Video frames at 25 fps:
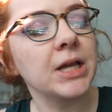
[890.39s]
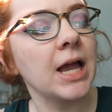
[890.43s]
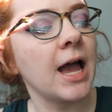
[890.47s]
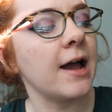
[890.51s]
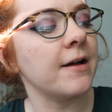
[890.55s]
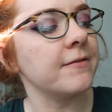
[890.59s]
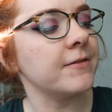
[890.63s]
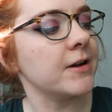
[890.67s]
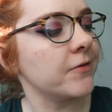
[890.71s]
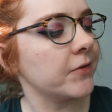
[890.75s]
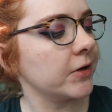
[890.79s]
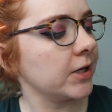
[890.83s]

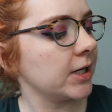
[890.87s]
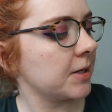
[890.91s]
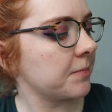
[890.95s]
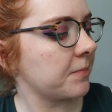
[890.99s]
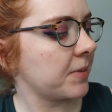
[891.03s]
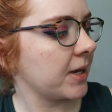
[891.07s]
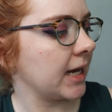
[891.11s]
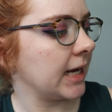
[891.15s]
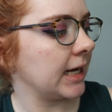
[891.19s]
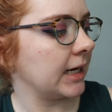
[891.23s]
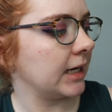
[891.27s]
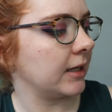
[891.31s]
I've never hit
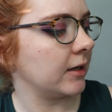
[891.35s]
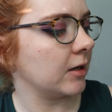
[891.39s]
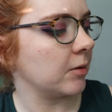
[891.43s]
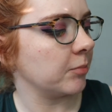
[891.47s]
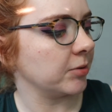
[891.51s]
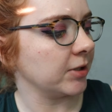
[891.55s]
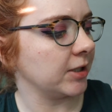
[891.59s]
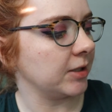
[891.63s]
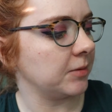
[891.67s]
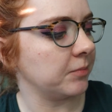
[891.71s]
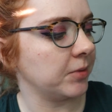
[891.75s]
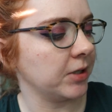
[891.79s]
pan in a
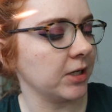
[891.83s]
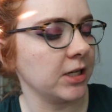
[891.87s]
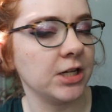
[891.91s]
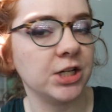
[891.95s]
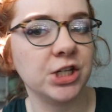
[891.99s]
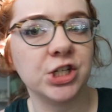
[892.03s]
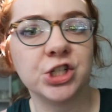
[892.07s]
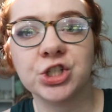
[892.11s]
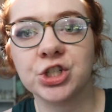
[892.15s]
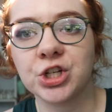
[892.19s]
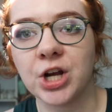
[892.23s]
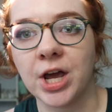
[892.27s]
Blend Bunny
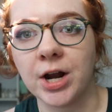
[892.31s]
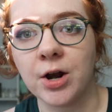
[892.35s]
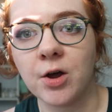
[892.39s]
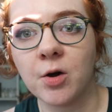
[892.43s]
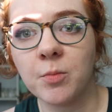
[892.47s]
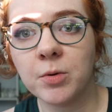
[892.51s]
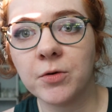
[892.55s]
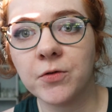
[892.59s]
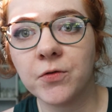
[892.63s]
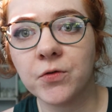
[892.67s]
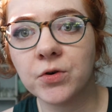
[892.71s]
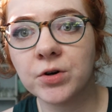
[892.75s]
shadow
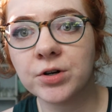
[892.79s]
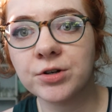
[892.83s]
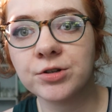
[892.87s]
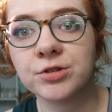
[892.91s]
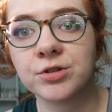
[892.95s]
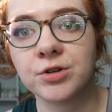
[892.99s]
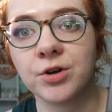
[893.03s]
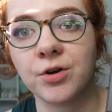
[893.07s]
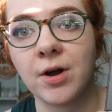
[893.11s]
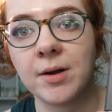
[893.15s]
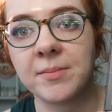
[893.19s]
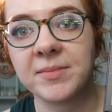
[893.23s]
before,
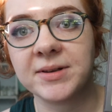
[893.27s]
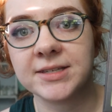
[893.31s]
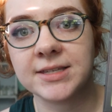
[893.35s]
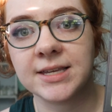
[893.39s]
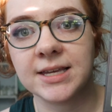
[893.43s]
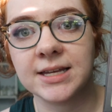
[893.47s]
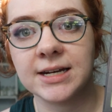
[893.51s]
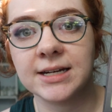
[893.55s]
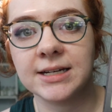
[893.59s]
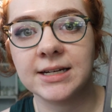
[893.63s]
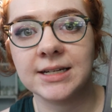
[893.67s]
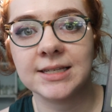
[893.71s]
so I'm
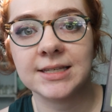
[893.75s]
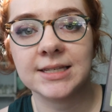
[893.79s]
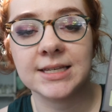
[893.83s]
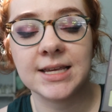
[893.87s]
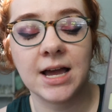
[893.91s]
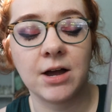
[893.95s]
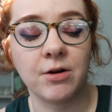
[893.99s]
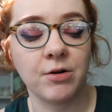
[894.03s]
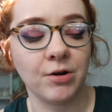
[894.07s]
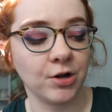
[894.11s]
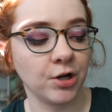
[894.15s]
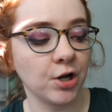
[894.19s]
excited to see
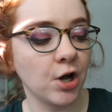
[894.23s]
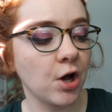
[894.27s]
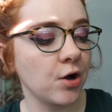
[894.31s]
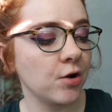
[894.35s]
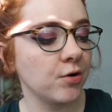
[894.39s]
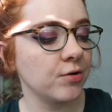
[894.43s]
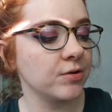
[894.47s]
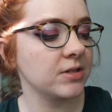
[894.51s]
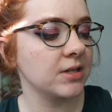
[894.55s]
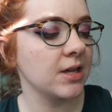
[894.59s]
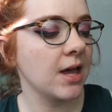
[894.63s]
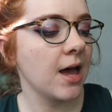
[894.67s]
how it
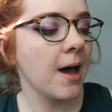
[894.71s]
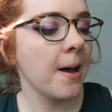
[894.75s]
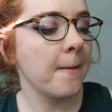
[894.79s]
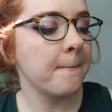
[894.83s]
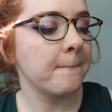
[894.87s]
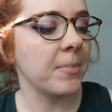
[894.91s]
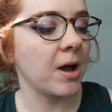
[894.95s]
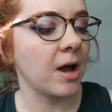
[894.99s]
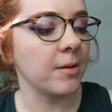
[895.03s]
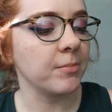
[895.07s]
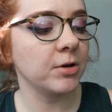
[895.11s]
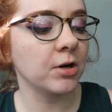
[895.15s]
goes.
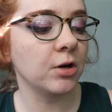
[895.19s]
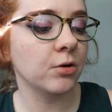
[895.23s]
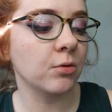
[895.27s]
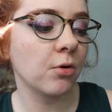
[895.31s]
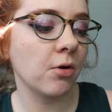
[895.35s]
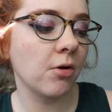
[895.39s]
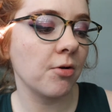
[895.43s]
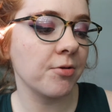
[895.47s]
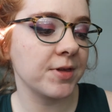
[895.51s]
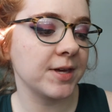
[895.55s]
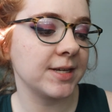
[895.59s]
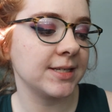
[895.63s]
But I'm gonna
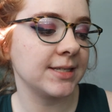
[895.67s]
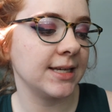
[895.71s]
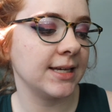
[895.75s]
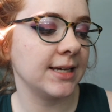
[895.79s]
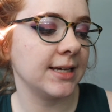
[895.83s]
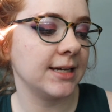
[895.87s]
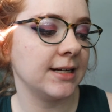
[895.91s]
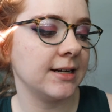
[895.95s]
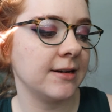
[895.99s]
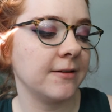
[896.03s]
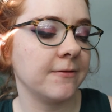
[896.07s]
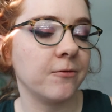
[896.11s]
roll this
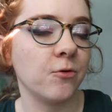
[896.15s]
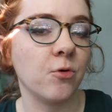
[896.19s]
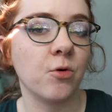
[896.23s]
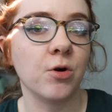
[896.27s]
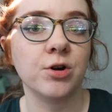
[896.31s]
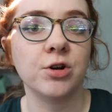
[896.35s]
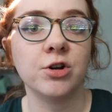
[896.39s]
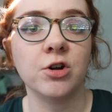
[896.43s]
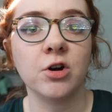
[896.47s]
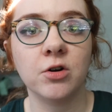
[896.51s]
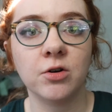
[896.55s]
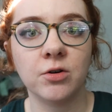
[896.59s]
in
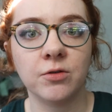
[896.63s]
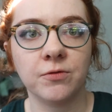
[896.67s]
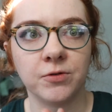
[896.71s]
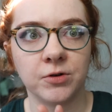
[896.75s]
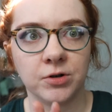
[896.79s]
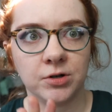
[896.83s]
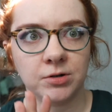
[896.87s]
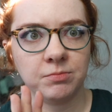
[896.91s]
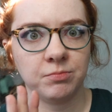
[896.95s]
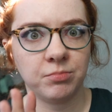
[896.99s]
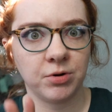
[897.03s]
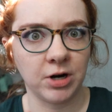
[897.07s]

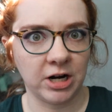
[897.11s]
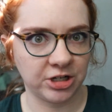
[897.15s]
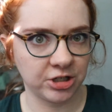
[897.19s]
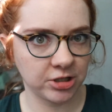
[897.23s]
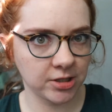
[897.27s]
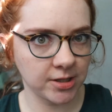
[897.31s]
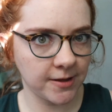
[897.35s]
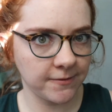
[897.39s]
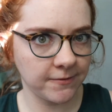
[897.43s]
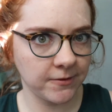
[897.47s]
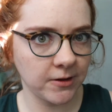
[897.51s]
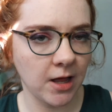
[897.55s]
for
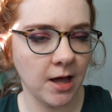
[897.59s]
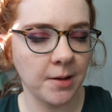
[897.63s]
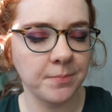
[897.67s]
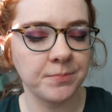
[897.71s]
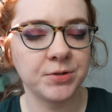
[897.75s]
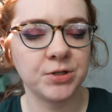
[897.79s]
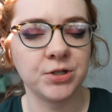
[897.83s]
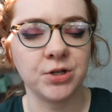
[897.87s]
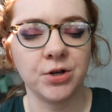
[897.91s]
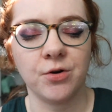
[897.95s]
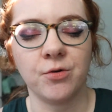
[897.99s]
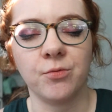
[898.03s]
Project Level Up,
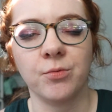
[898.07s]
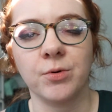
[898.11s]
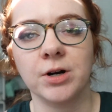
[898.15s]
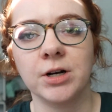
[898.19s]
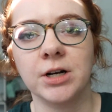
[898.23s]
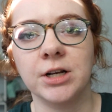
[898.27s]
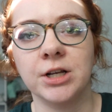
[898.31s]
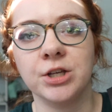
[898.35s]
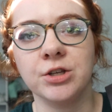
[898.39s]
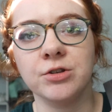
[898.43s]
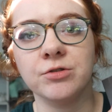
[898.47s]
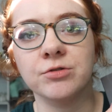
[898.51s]
so we're
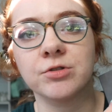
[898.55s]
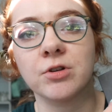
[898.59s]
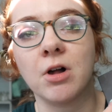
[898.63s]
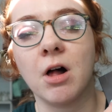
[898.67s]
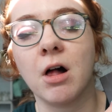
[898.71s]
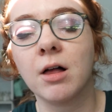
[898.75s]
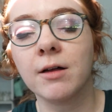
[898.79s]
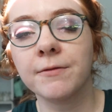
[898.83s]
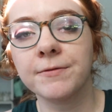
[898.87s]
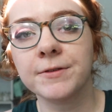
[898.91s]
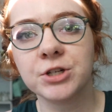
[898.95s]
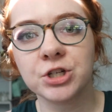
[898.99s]
gonna use
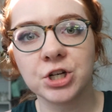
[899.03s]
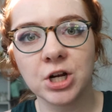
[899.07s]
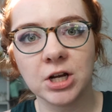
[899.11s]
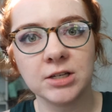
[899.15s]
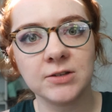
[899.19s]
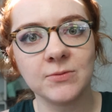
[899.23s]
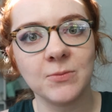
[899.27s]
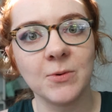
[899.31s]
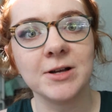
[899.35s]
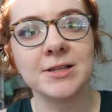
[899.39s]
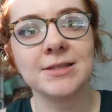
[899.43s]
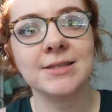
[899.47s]
all of the
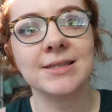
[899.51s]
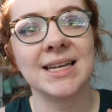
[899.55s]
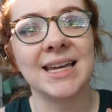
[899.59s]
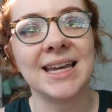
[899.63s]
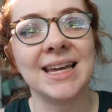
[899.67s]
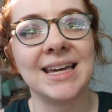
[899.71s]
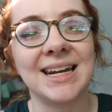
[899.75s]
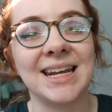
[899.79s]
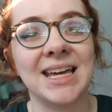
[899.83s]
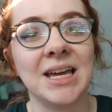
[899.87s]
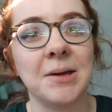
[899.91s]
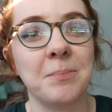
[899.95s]
shades once
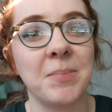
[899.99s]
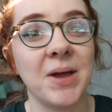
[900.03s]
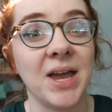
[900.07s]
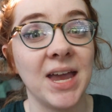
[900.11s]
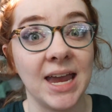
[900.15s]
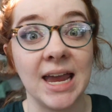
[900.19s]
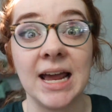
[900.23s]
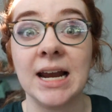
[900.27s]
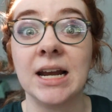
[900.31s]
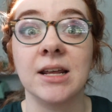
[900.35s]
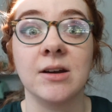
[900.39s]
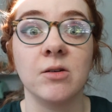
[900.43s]
and hit
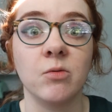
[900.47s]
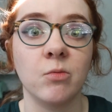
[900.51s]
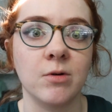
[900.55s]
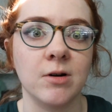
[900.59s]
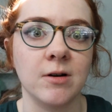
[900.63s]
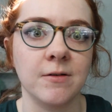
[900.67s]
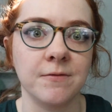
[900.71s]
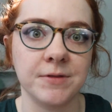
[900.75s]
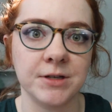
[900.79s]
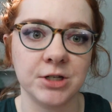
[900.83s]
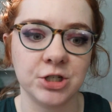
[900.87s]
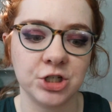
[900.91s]
pan in one
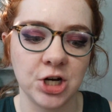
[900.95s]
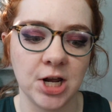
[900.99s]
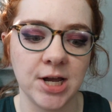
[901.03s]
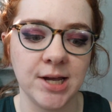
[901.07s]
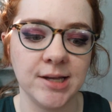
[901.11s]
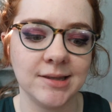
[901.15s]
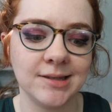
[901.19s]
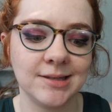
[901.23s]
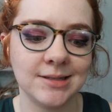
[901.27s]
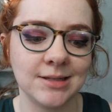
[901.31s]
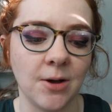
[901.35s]
of the shades.